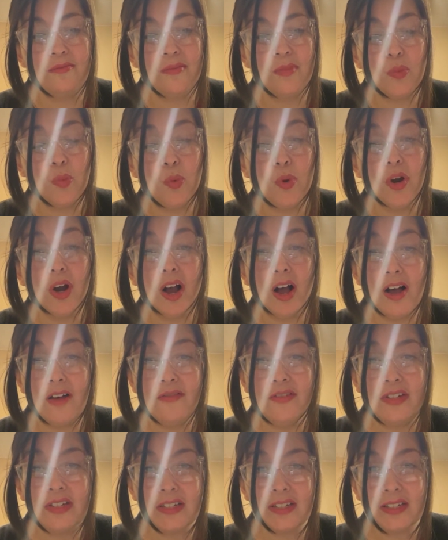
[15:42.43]
we're
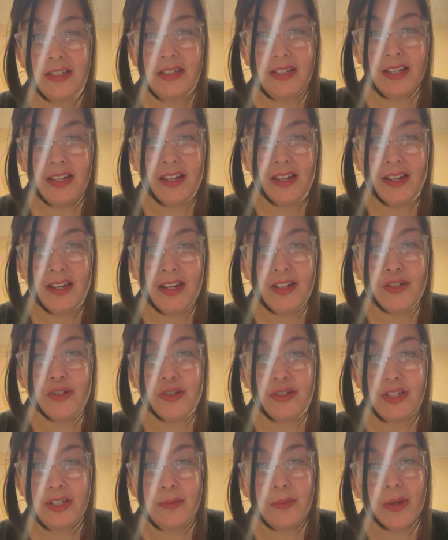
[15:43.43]
obviously under
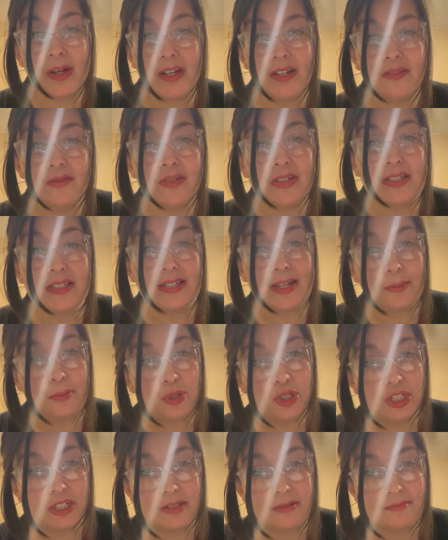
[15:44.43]
some kind of
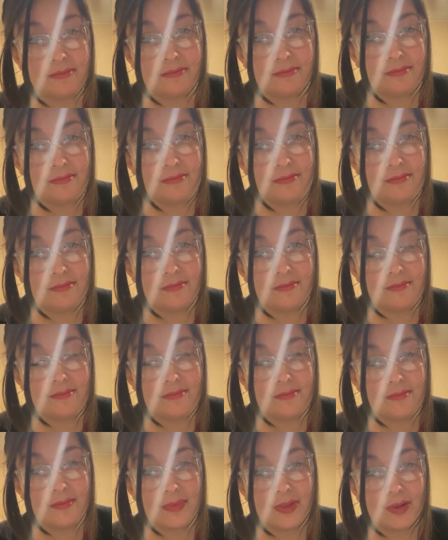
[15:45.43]
deception.
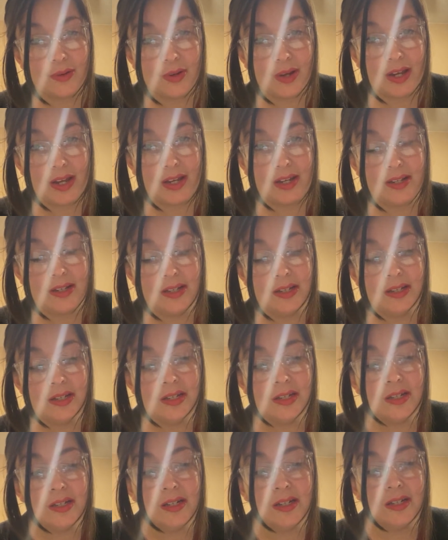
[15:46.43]
Okay?
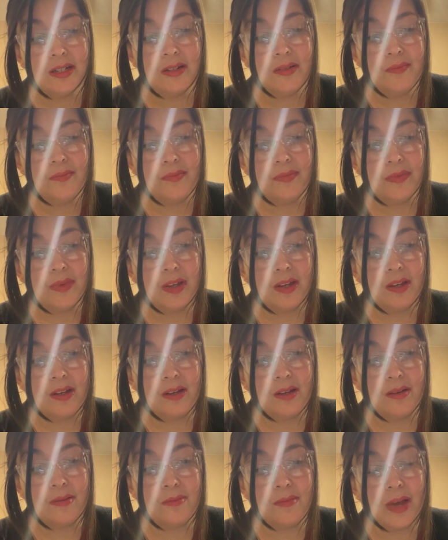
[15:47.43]

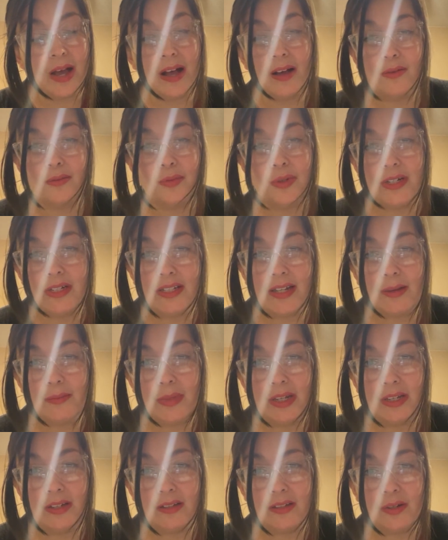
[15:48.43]
What does that
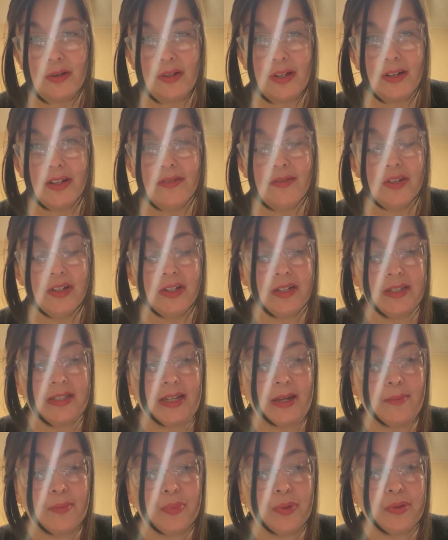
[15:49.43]
mean? So I'll give you an
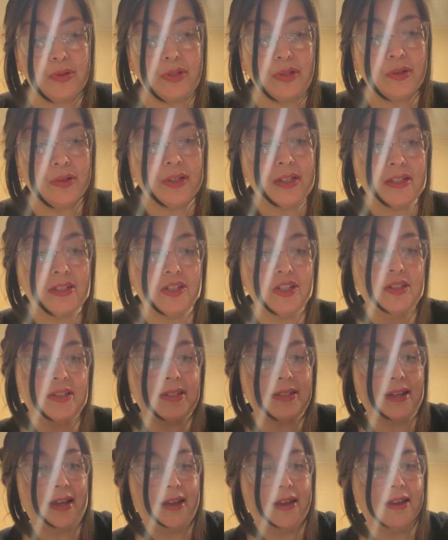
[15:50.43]
example. So let's just
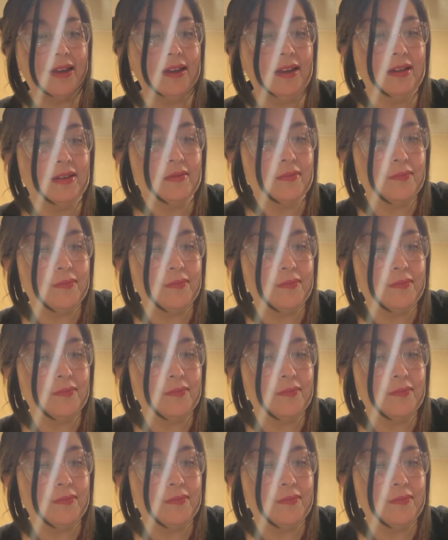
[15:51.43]
say